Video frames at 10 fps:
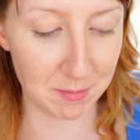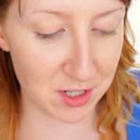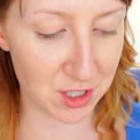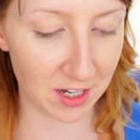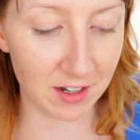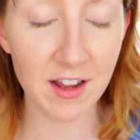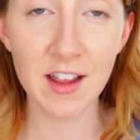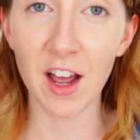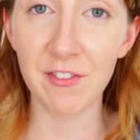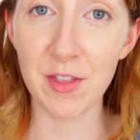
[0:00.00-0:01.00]
on my chin.
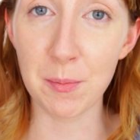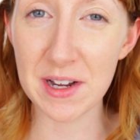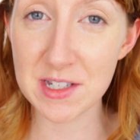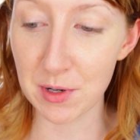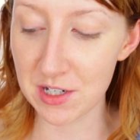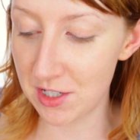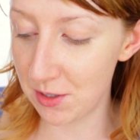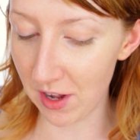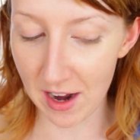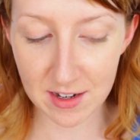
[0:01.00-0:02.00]
I found the best way to
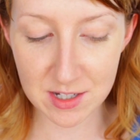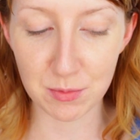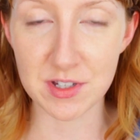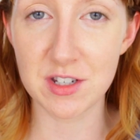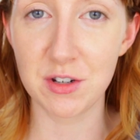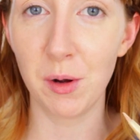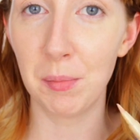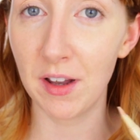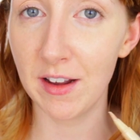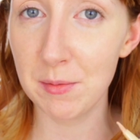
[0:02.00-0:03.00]
do that was to
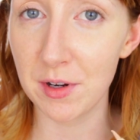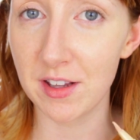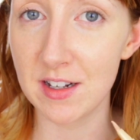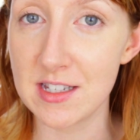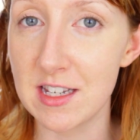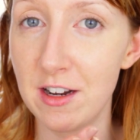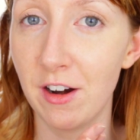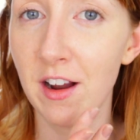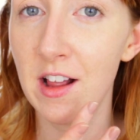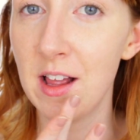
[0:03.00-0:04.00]
apply a bit of the
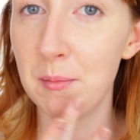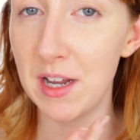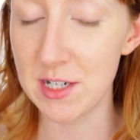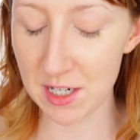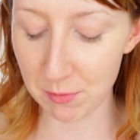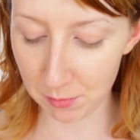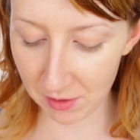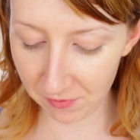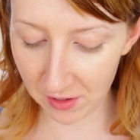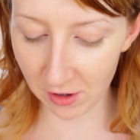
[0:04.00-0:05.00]
concealer, blend it in with
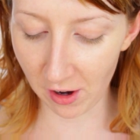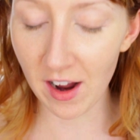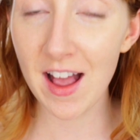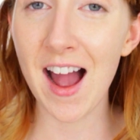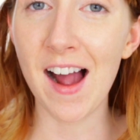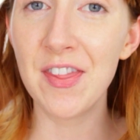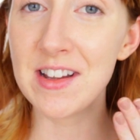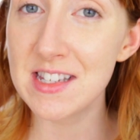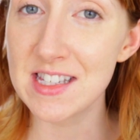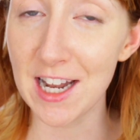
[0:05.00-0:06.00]
my finger, and
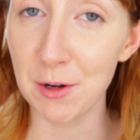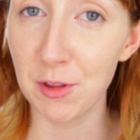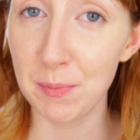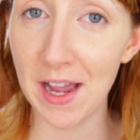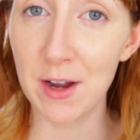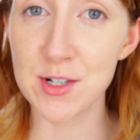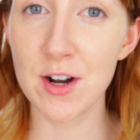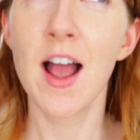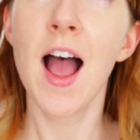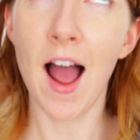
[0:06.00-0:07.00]
then set it with
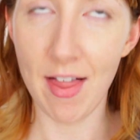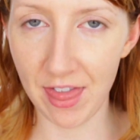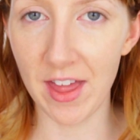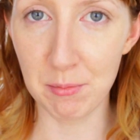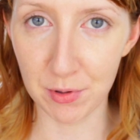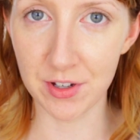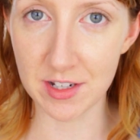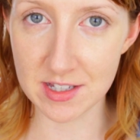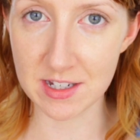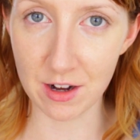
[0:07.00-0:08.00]
powder, and then put the
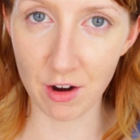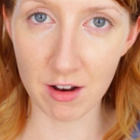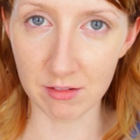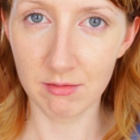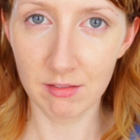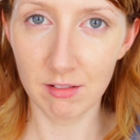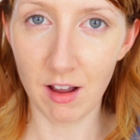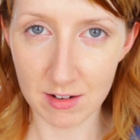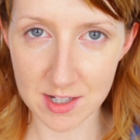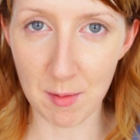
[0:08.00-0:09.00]
concealer
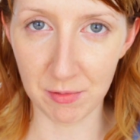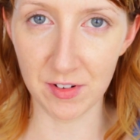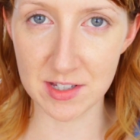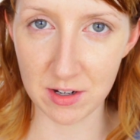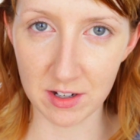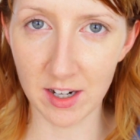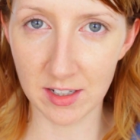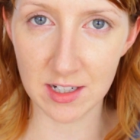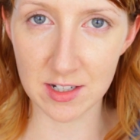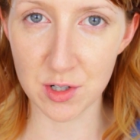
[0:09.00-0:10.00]
on top of it. So you
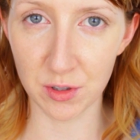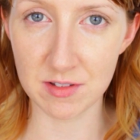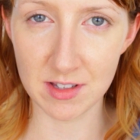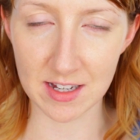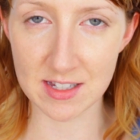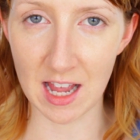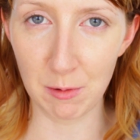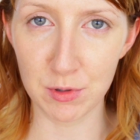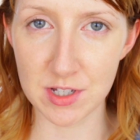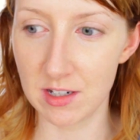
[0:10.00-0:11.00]
kind of needed to like
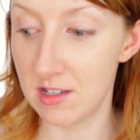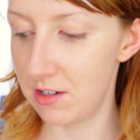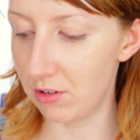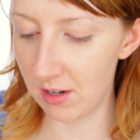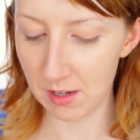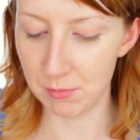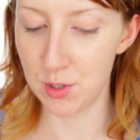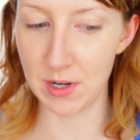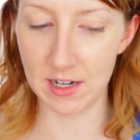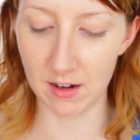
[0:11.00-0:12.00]
sandwich the concealer in
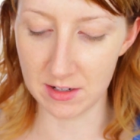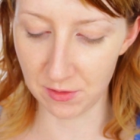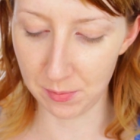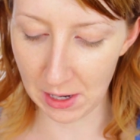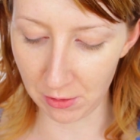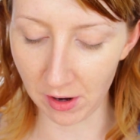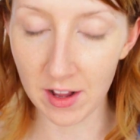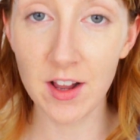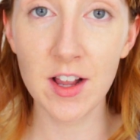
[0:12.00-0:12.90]
between layers of powder.